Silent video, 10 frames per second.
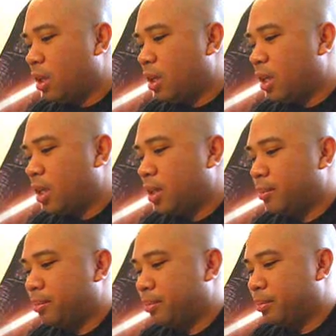
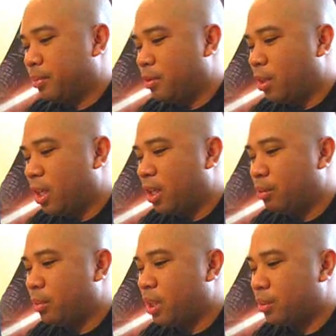Um, Want to
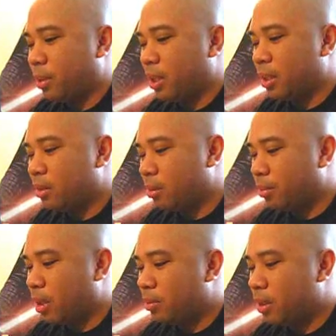help me explain this
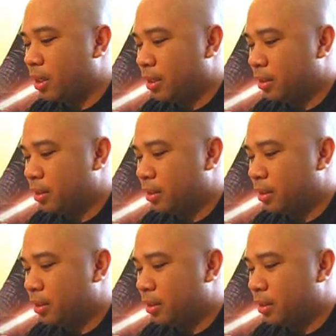one, baby?